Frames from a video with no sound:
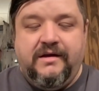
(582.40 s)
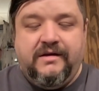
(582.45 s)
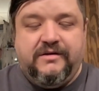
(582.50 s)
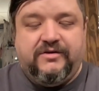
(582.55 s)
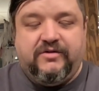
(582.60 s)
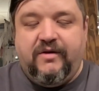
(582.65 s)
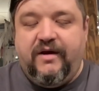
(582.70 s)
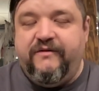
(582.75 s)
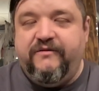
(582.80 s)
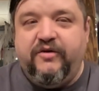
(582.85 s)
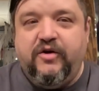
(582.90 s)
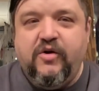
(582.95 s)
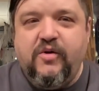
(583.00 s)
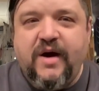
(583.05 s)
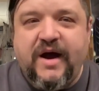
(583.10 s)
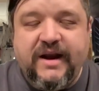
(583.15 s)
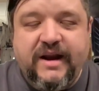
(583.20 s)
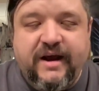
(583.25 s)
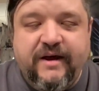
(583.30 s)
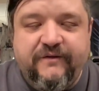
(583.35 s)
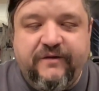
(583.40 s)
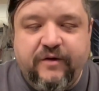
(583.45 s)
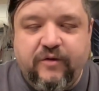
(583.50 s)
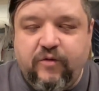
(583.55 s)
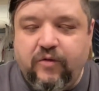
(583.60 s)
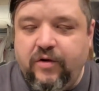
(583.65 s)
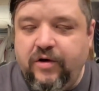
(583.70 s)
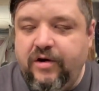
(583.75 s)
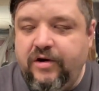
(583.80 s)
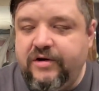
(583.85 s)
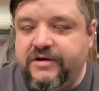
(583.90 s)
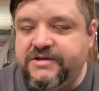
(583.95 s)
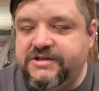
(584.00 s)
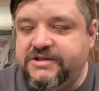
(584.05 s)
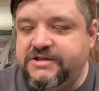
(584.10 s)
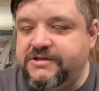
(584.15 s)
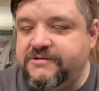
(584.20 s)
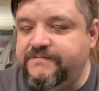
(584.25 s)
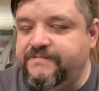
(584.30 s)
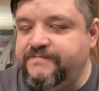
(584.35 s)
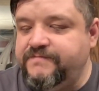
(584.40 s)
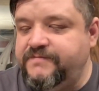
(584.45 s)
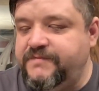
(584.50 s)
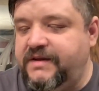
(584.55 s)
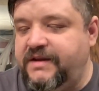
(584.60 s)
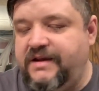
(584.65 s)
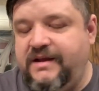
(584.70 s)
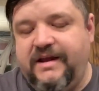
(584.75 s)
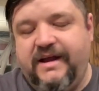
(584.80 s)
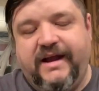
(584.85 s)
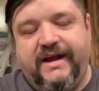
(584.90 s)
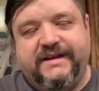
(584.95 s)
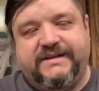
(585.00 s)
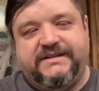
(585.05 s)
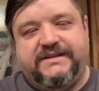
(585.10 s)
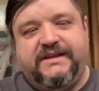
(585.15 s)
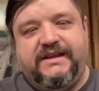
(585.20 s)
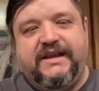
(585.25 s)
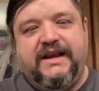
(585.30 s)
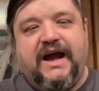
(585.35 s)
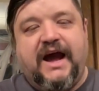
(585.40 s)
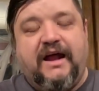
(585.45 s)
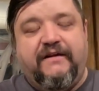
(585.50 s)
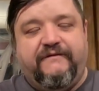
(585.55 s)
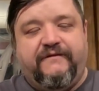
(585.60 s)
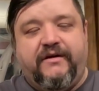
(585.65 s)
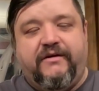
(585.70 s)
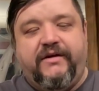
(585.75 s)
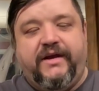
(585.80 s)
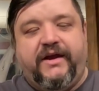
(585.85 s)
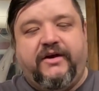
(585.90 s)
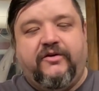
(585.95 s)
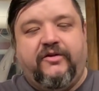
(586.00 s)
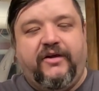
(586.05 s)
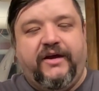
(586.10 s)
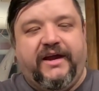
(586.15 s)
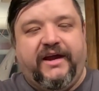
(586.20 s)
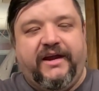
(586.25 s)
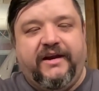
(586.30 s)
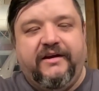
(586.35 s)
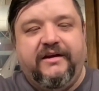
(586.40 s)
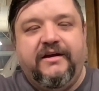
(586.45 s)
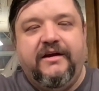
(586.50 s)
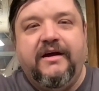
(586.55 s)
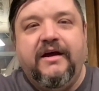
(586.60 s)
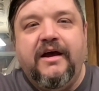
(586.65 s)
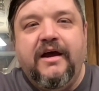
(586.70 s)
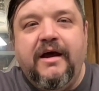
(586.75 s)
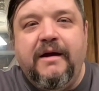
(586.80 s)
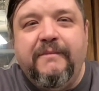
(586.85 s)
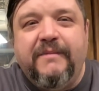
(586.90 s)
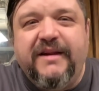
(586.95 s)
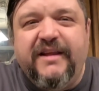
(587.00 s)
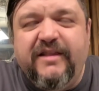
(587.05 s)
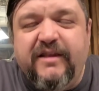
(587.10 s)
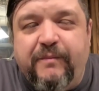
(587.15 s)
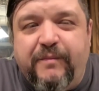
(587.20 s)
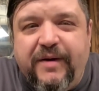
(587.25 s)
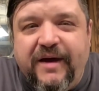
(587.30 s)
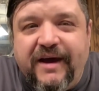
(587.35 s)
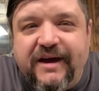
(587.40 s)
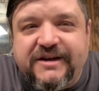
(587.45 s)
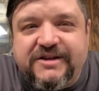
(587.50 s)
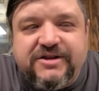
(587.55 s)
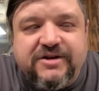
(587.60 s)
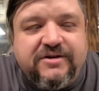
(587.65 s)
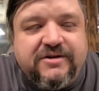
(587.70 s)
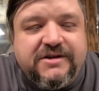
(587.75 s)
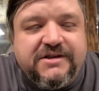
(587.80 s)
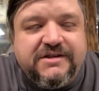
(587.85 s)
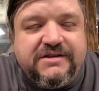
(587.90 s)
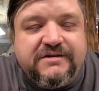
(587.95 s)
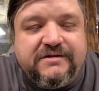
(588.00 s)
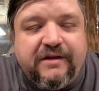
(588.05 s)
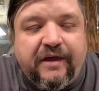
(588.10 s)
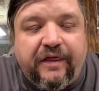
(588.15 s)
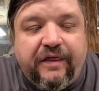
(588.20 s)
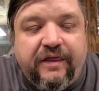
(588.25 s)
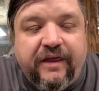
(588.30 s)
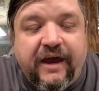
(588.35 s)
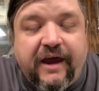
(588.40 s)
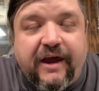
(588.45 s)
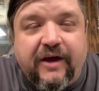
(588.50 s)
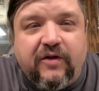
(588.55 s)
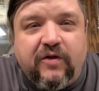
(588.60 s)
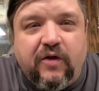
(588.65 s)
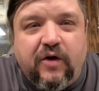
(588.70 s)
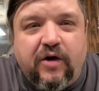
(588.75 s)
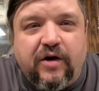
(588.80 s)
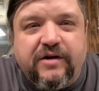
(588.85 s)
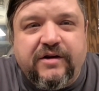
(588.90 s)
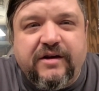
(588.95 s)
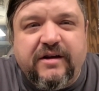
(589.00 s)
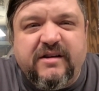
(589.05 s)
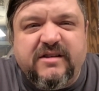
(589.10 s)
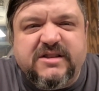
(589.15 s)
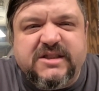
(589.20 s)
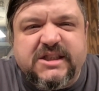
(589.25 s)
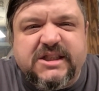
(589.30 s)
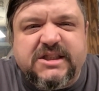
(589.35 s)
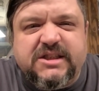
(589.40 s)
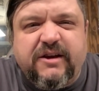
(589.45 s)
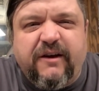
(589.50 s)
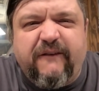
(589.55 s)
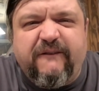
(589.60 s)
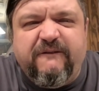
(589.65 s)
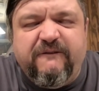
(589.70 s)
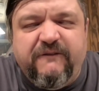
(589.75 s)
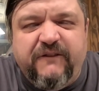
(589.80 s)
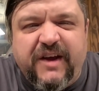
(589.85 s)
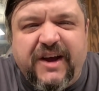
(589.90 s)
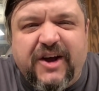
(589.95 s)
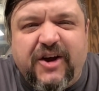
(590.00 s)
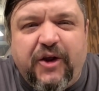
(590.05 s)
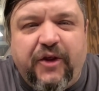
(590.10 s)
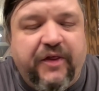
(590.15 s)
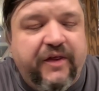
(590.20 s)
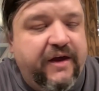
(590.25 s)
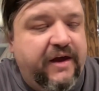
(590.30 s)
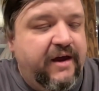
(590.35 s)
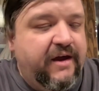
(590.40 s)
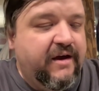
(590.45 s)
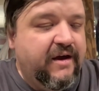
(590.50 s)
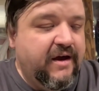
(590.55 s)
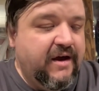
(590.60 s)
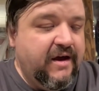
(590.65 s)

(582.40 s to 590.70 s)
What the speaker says: so I have no idea if it works. It's not very clean, but in the pictures, the thing looked just filthy.